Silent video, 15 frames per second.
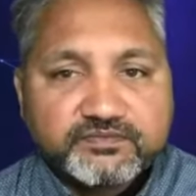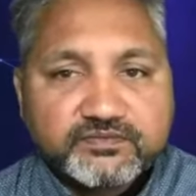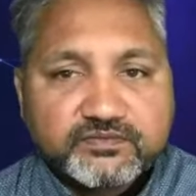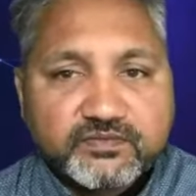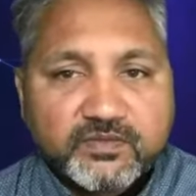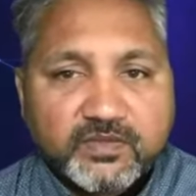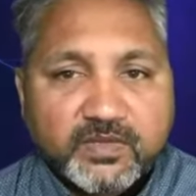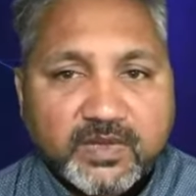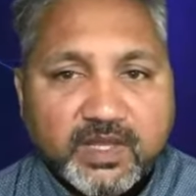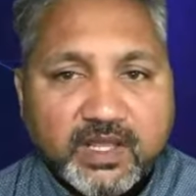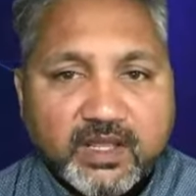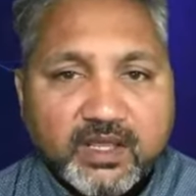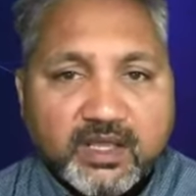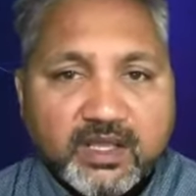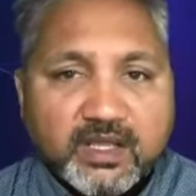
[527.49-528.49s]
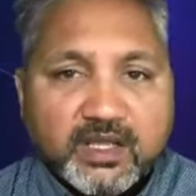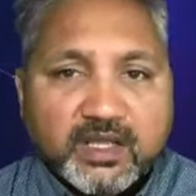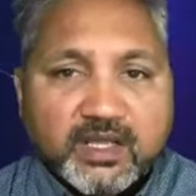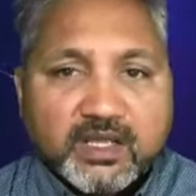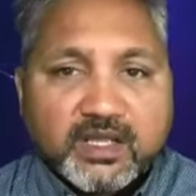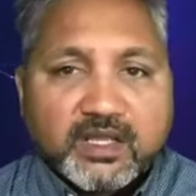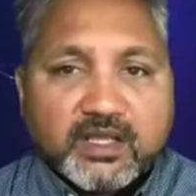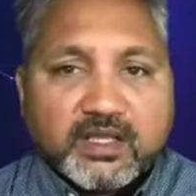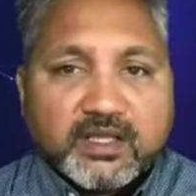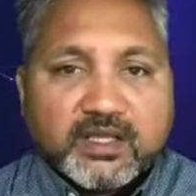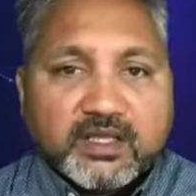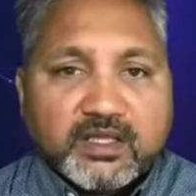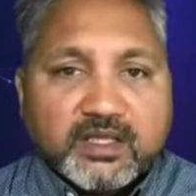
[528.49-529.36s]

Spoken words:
(silence)